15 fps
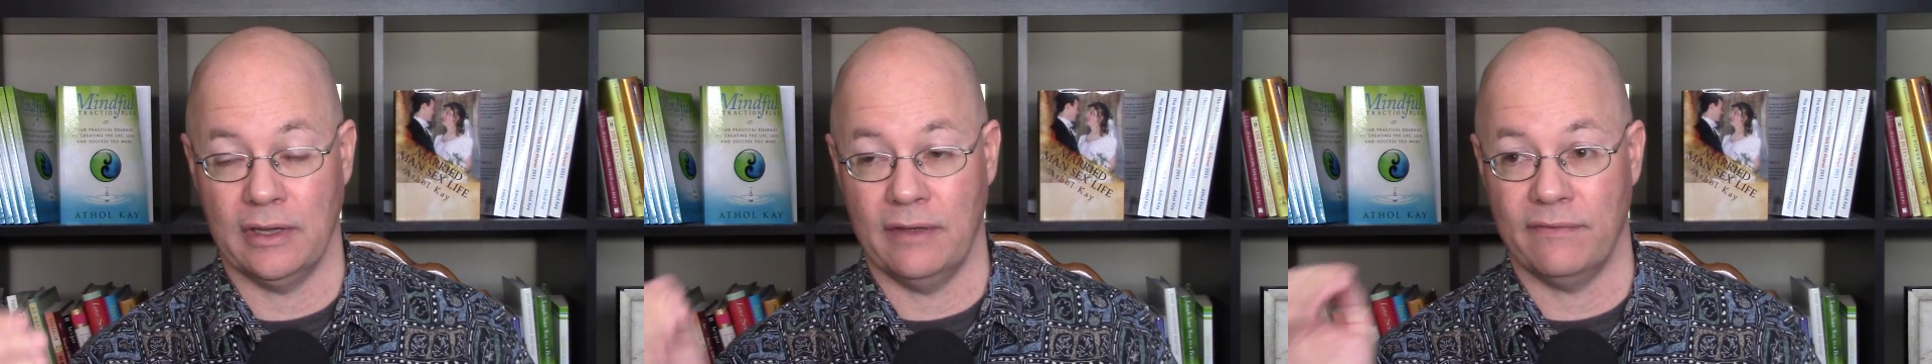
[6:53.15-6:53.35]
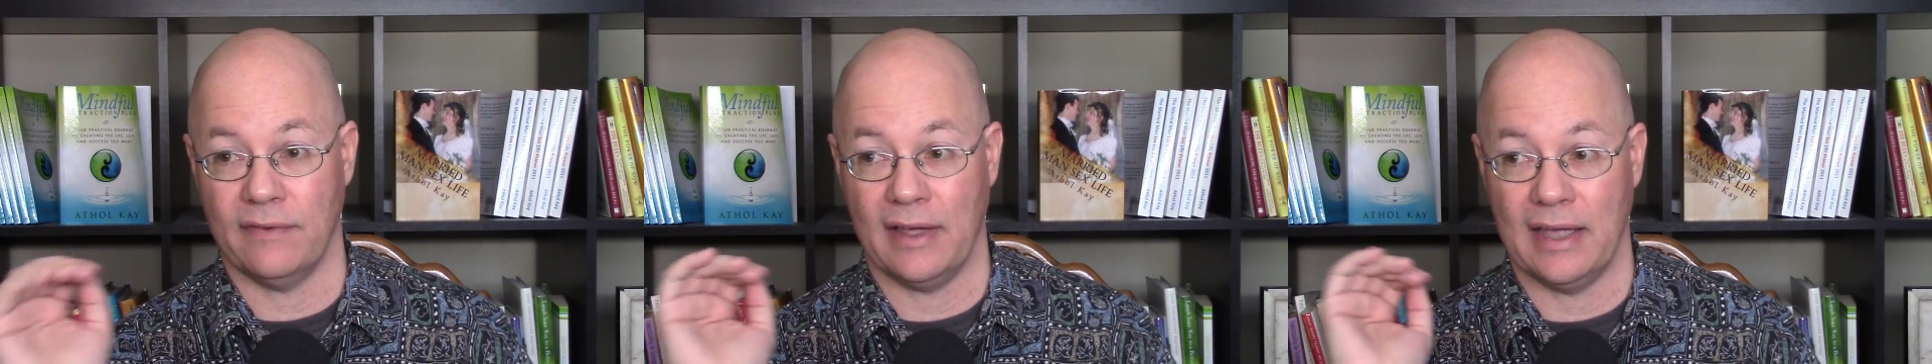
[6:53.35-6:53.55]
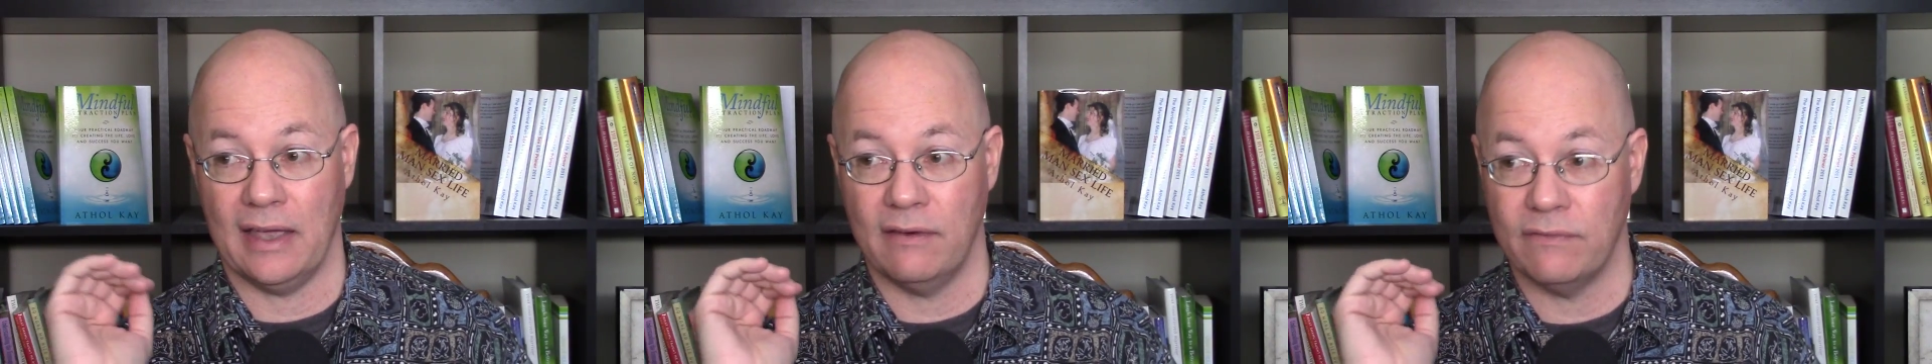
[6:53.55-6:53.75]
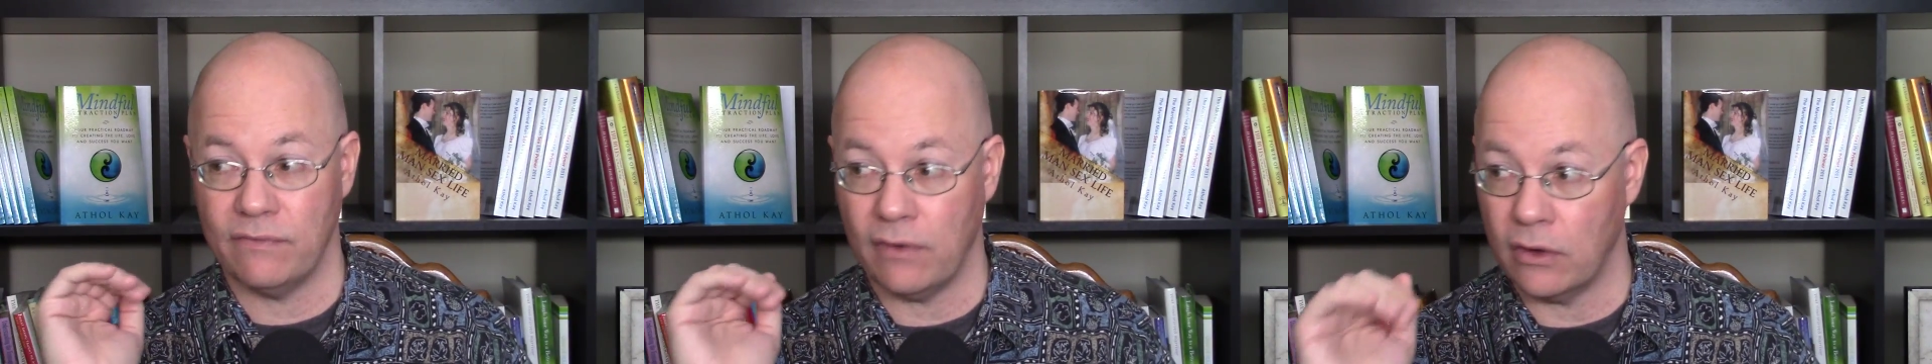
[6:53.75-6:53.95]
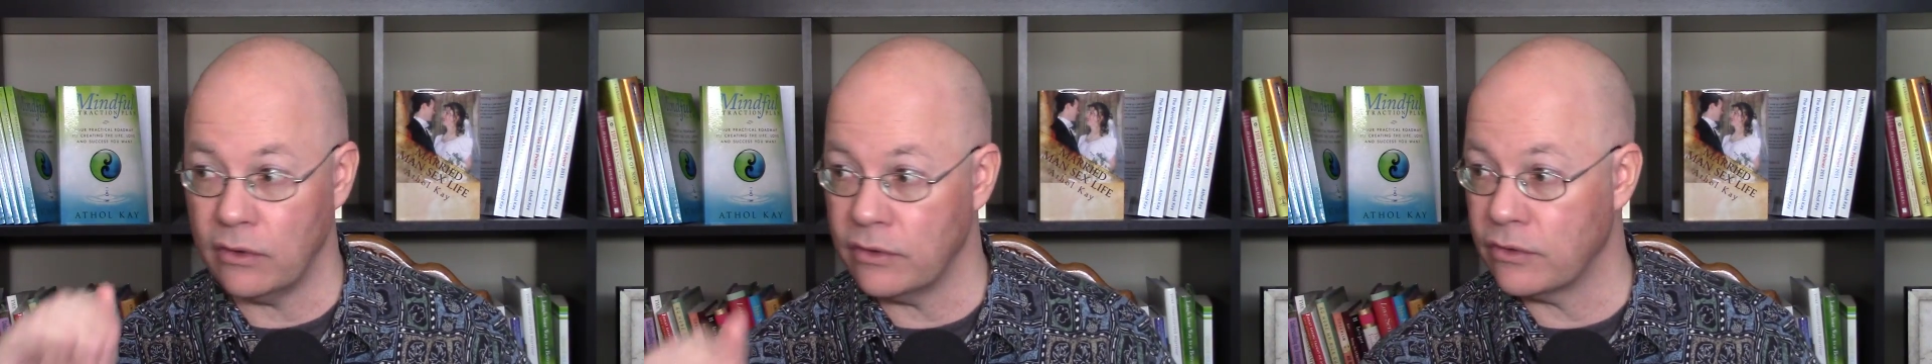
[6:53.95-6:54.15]
if I had
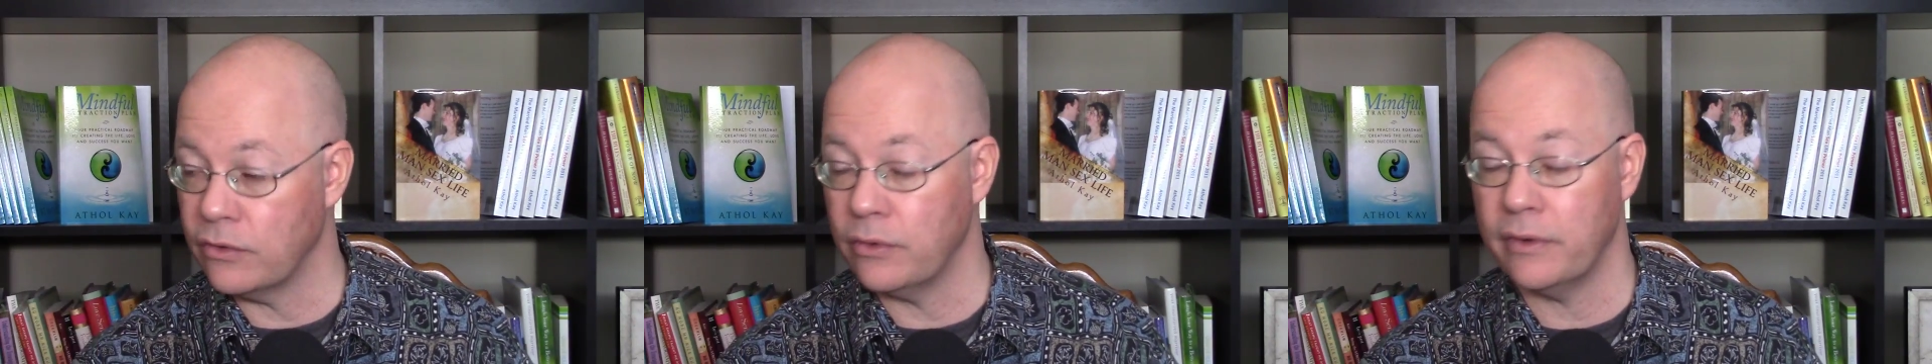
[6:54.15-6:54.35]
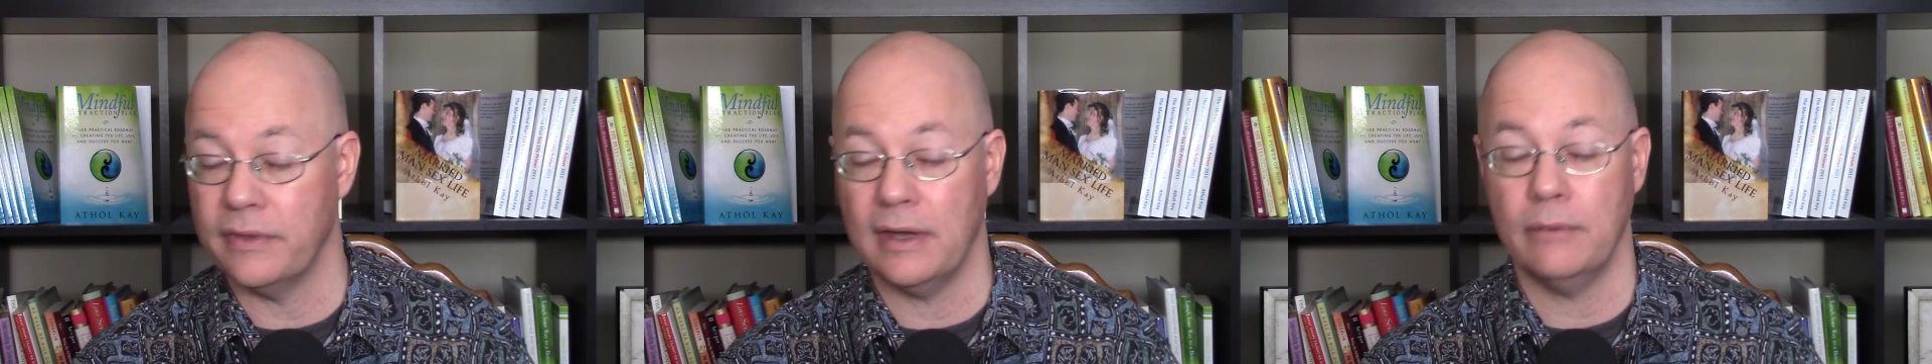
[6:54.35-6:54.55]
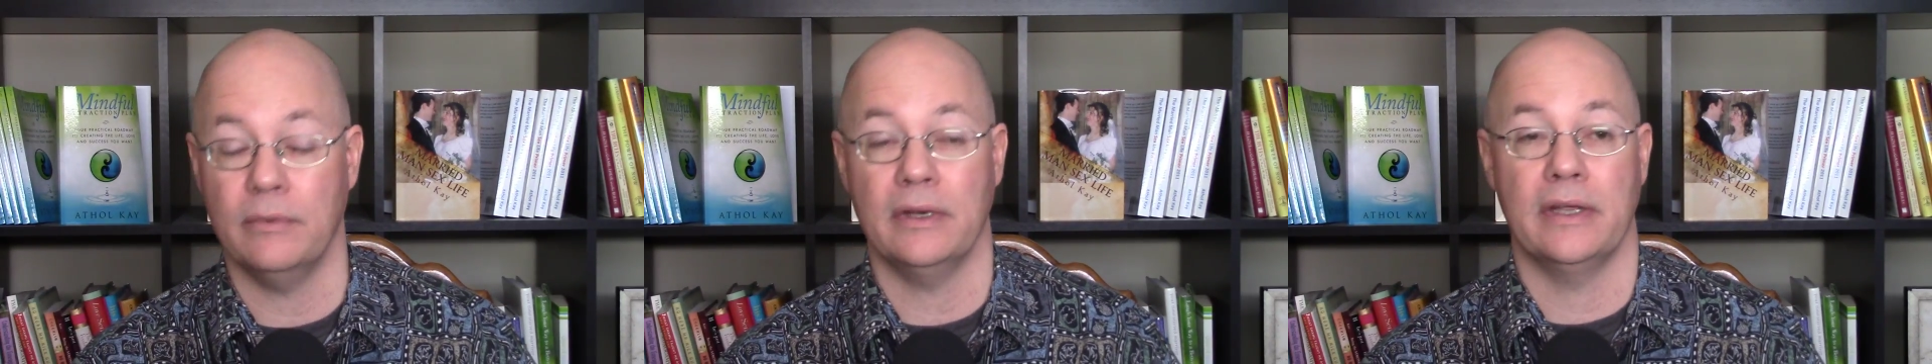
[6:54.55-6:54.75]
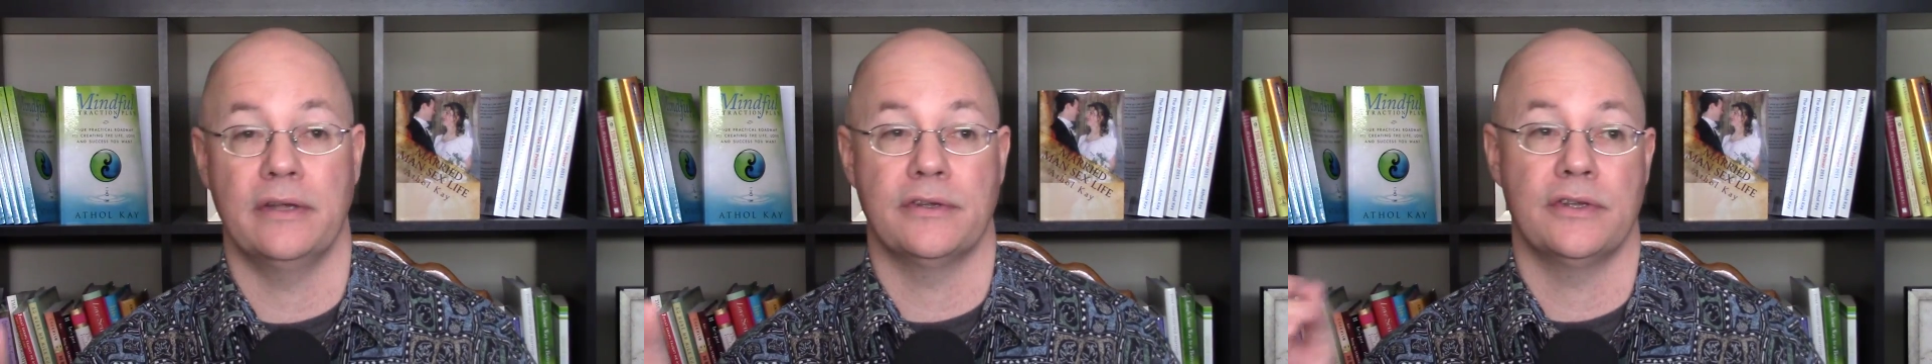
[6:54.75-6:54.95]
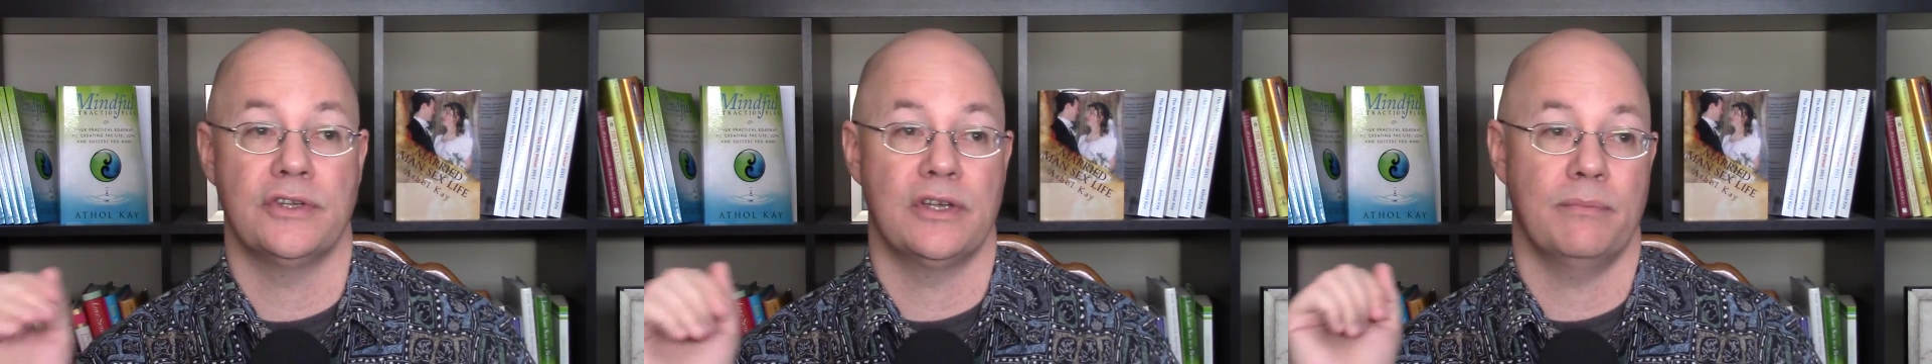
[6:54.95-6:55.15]
followed through on that
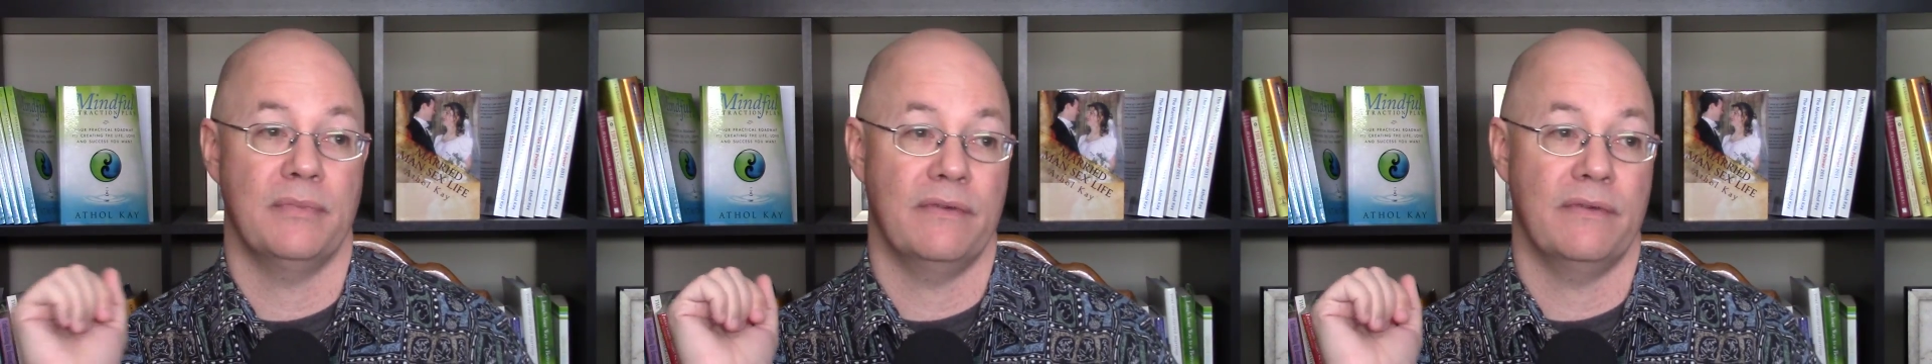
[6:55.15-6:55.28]
relationship,